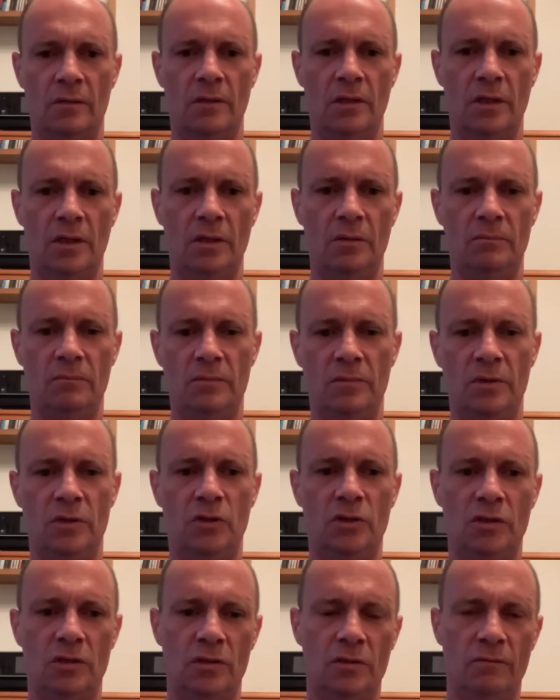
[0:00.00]
you
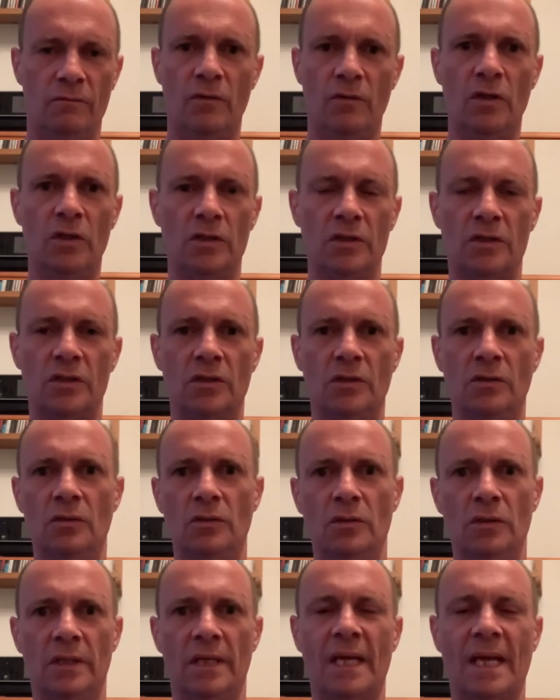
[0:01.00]
should convert
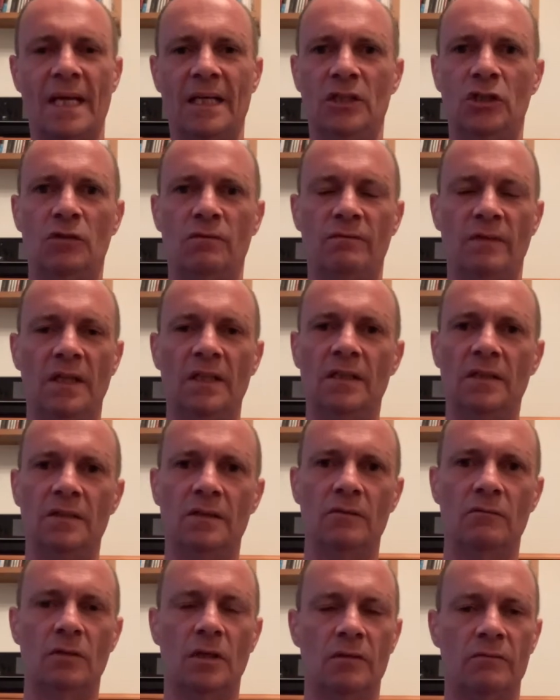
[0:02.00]
to cash
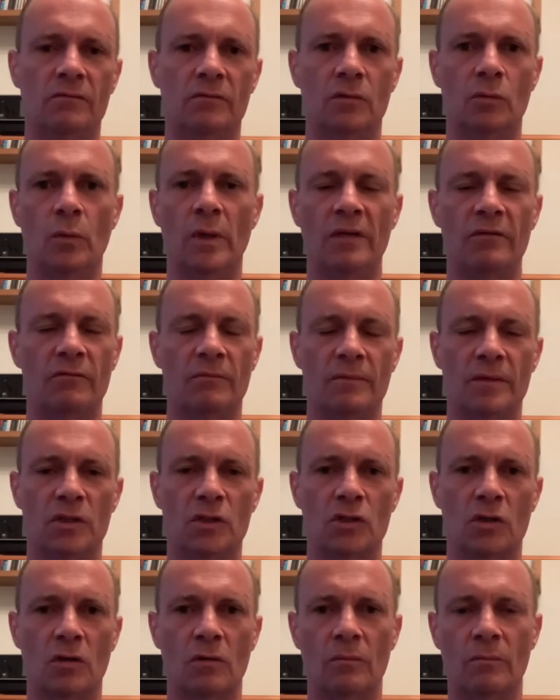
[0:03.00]
funds rather away from the
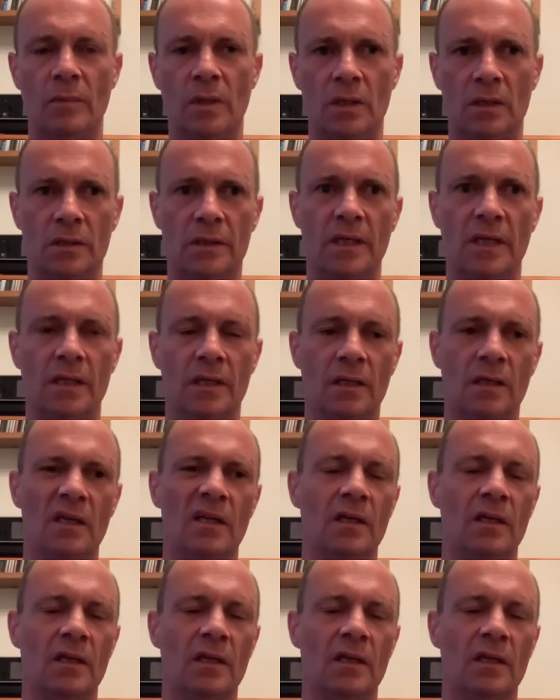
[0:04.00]
stock market